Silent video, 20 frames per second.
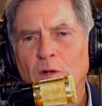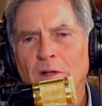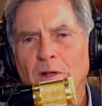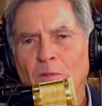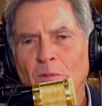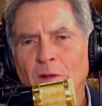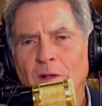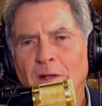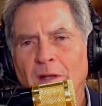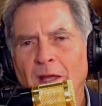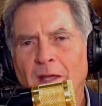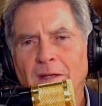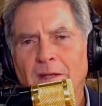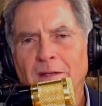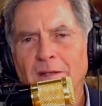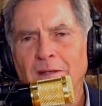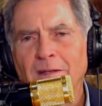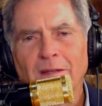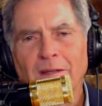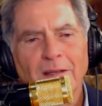one night,
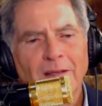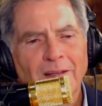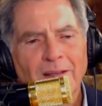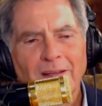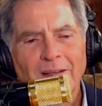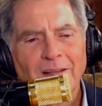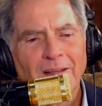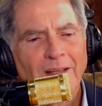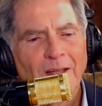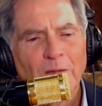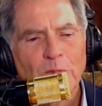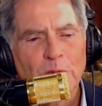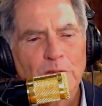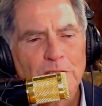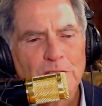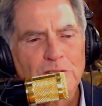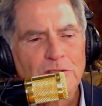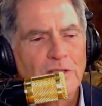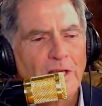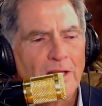and we
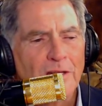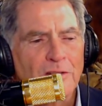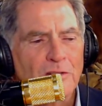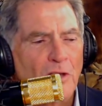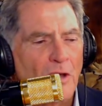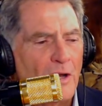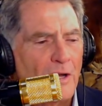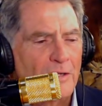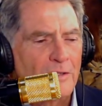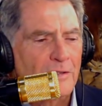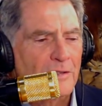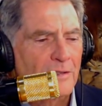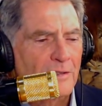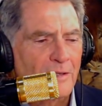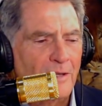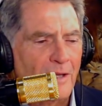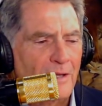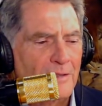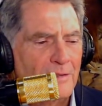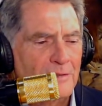just sat and talked, and
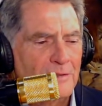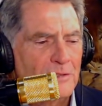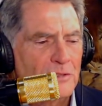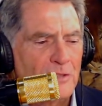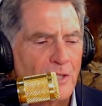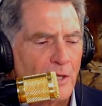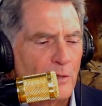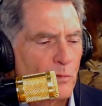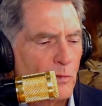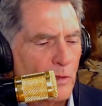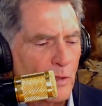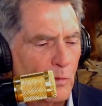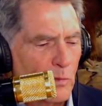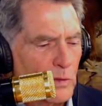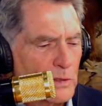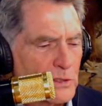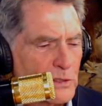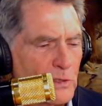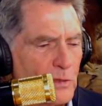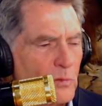I decided when I
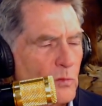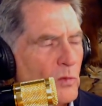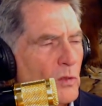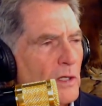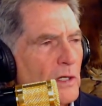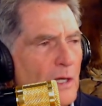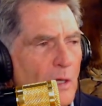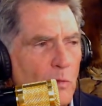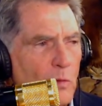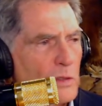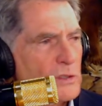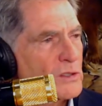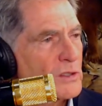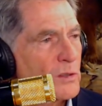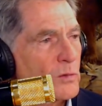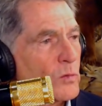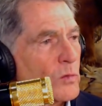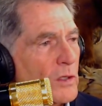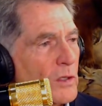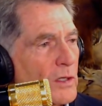wasn't at work, I wasn't
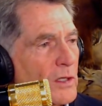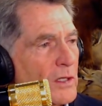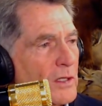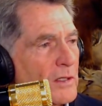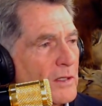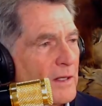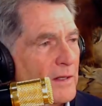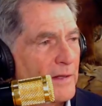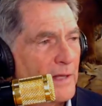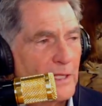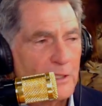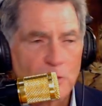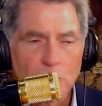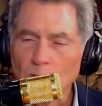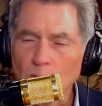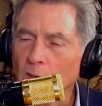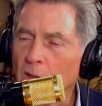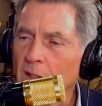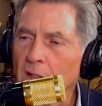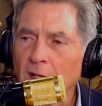at work, and that's
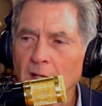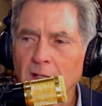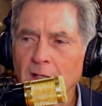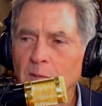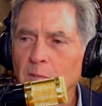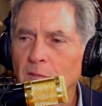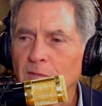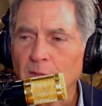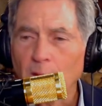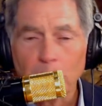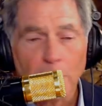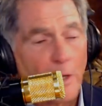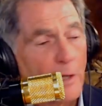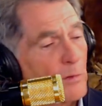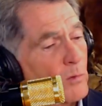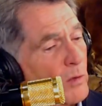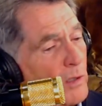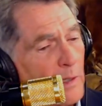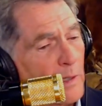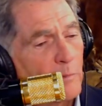the way I am. If I'm not at
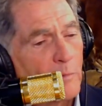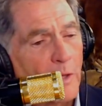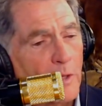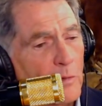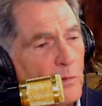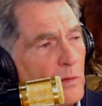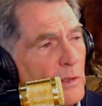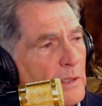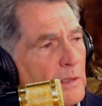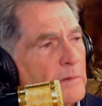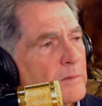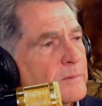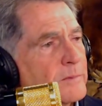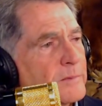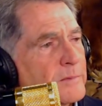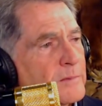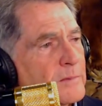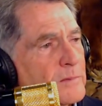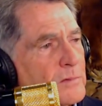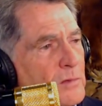work, I'm not at work.
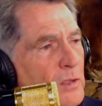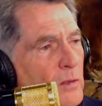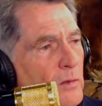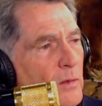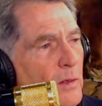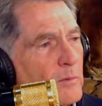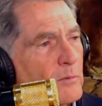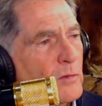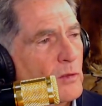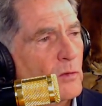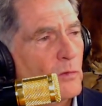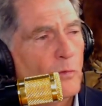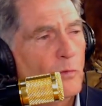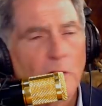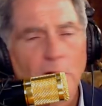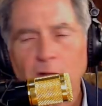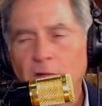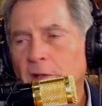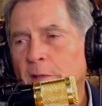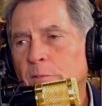So I'm doing
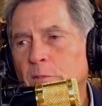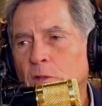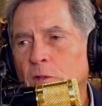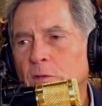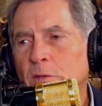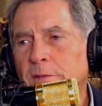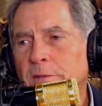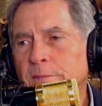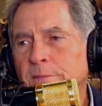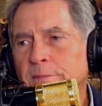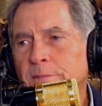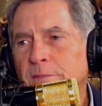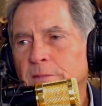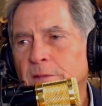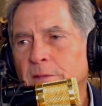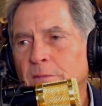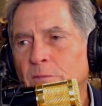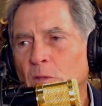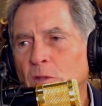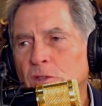whatever I'm doing.
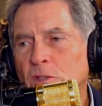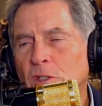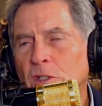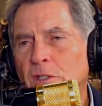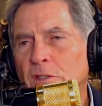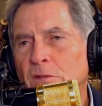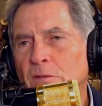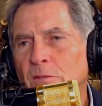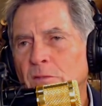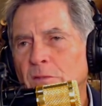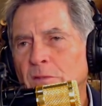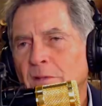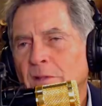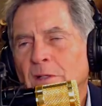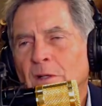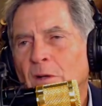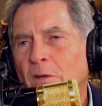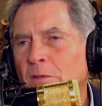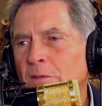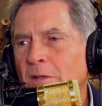And once you get,
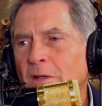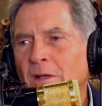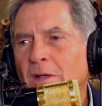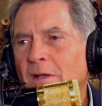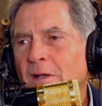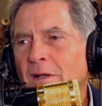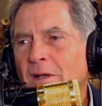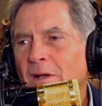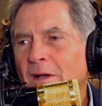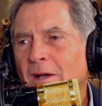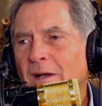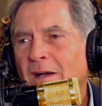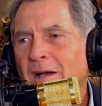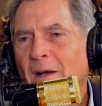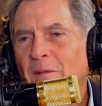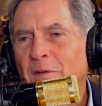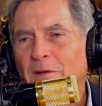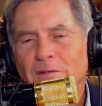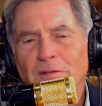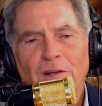
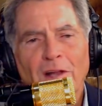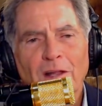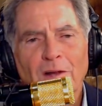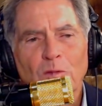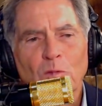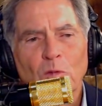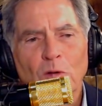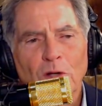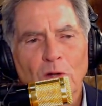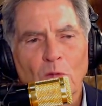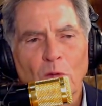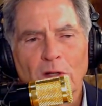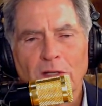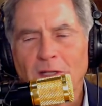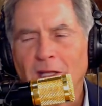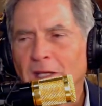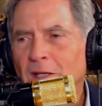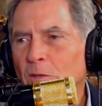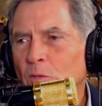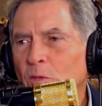if you're not at work, why
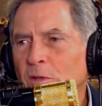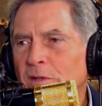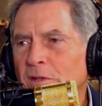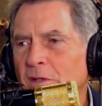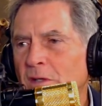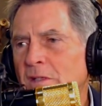take it with you?